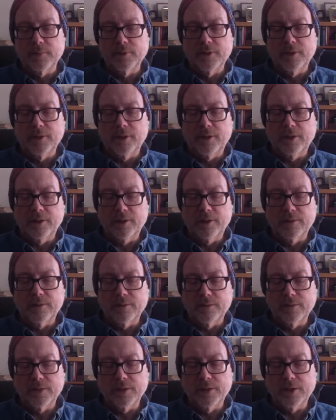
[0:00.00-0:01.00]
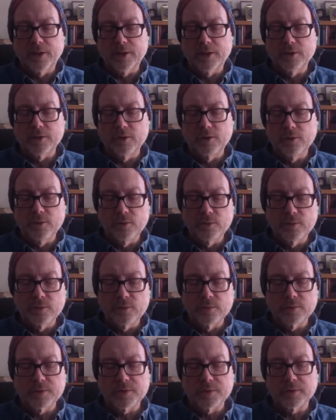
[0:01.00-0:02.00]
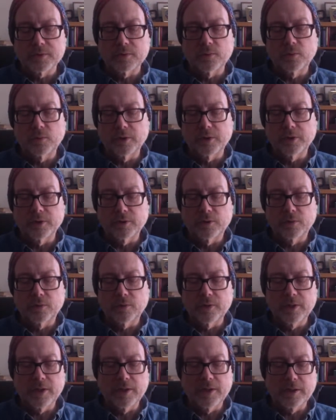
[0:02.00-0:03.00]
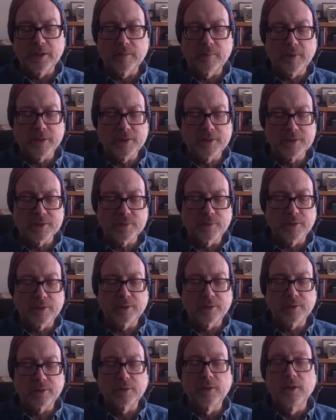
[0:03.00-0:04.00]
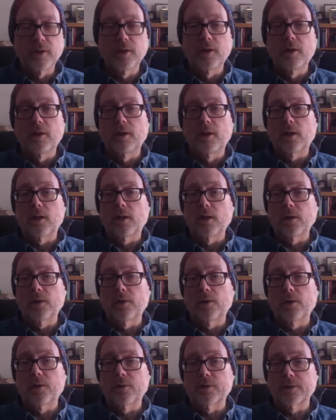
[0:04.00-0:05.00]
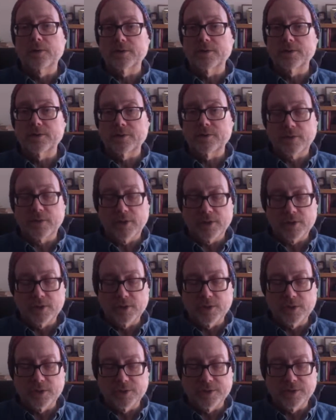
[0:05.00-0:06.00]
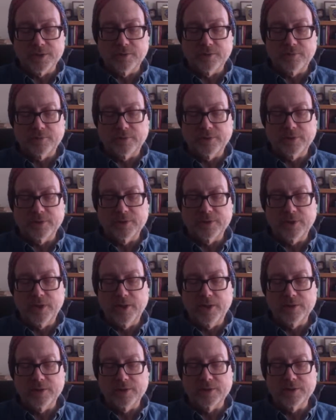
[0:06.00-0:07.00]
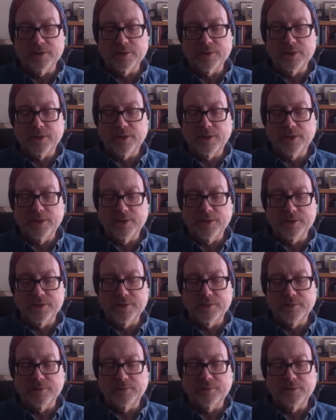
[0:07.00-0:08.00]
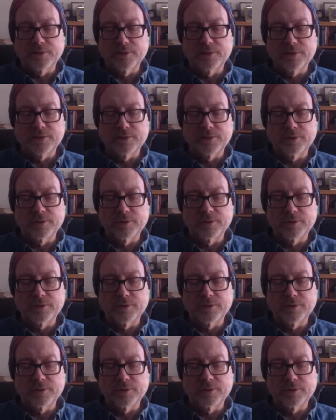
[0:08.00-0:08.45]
that I used when creating my sweater, although the construction is different and the design is different.